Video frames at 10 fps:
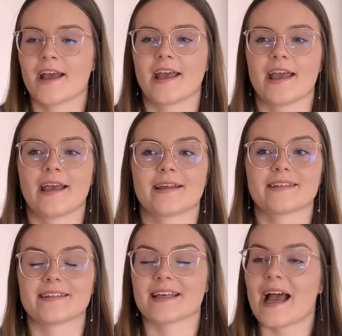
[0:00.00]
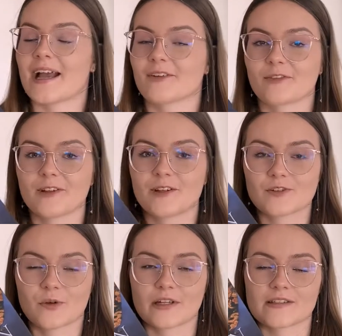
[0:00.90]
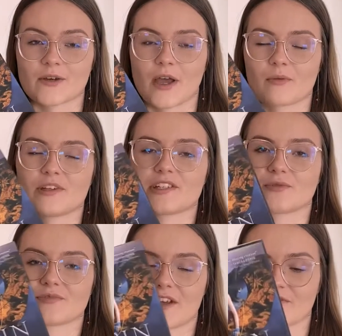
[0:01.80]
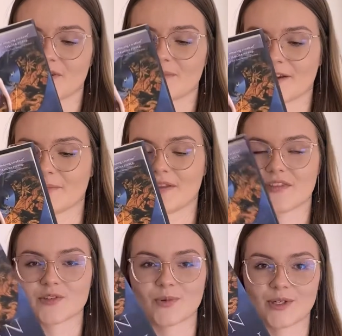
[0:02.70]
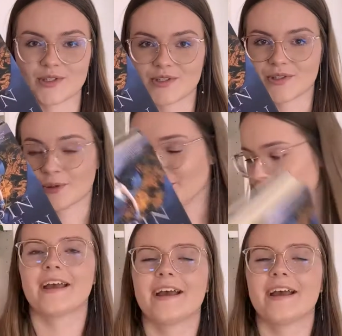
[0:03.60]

and yeah, I really enjoyed it, so I would definitely recommend this one too.